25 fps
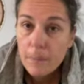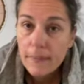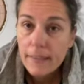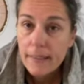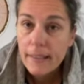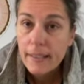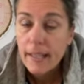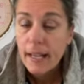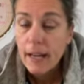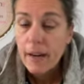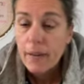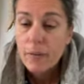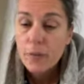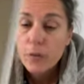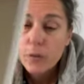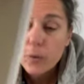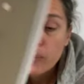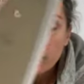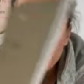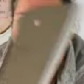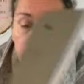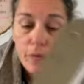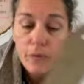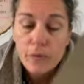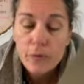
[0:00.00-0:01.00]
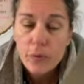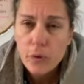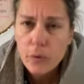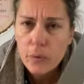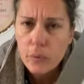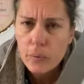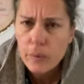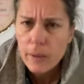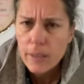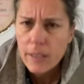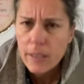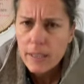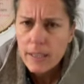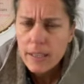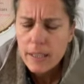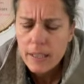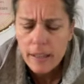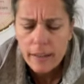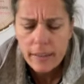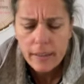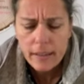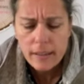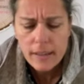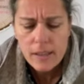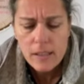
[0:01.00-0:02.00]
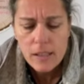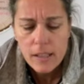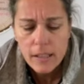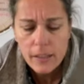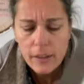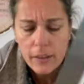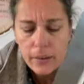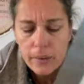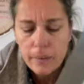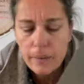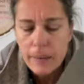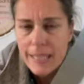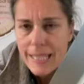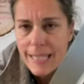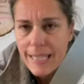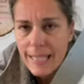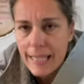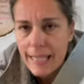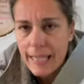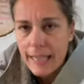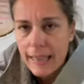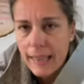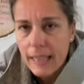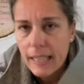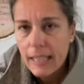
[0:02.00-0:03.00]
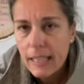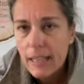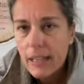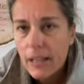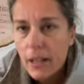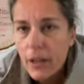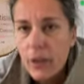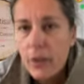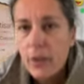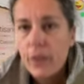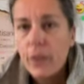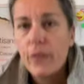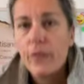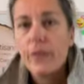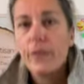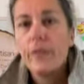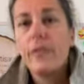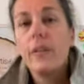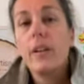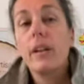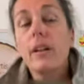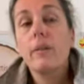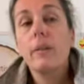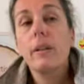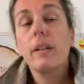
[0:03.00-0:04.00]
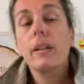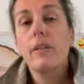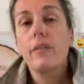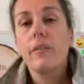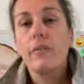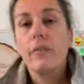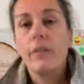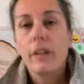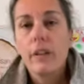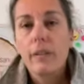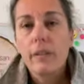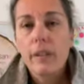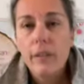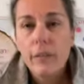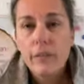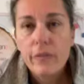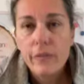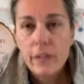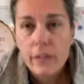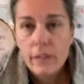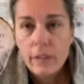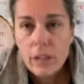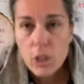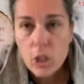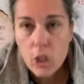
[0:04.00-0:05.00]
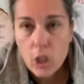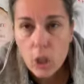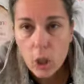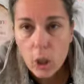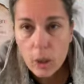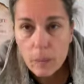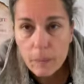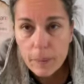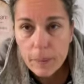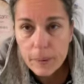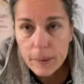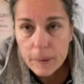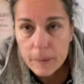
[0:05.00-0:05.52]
They have some 3, I think it's like 3 teeth, very sharp.